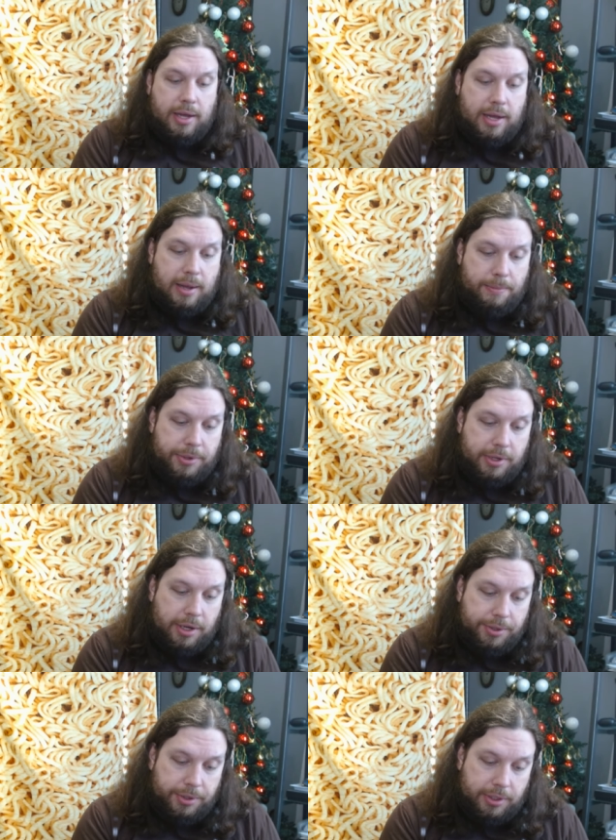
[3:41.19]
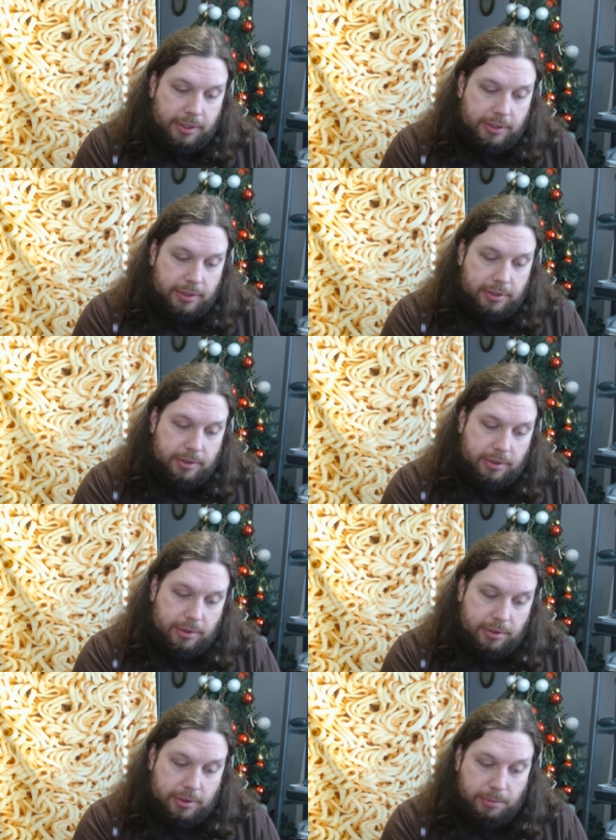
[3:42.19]
Um, the other things,
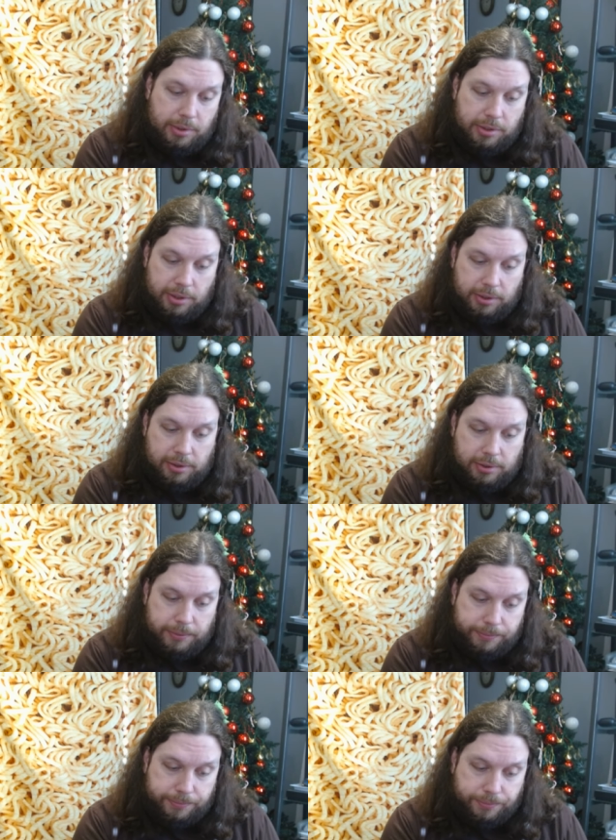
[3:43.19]
there's some desserts.